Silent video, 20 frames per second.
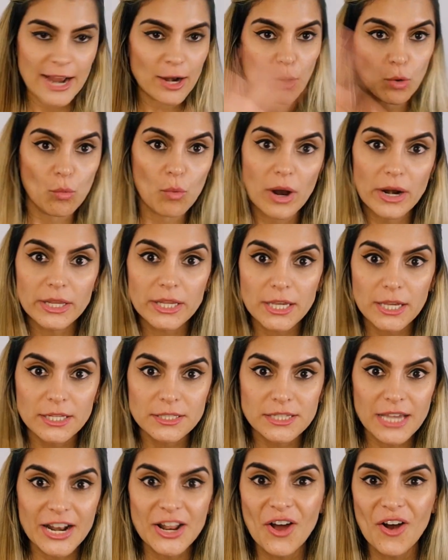I don't want
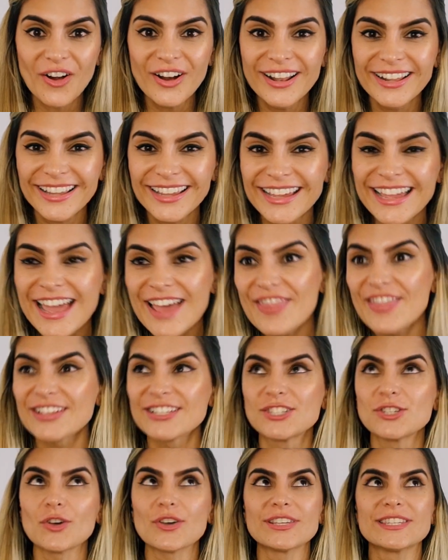kids.
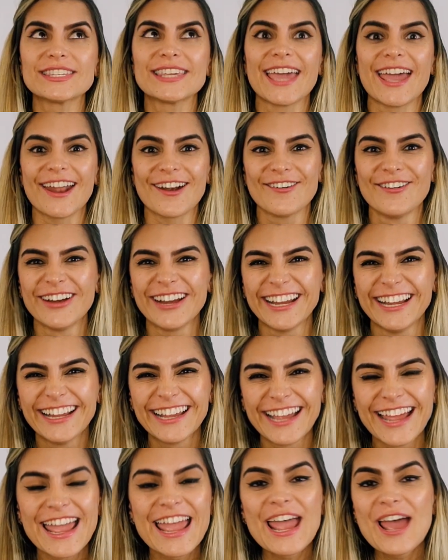That's so
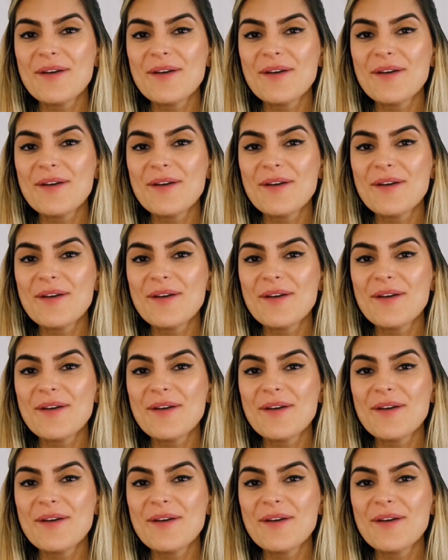scary.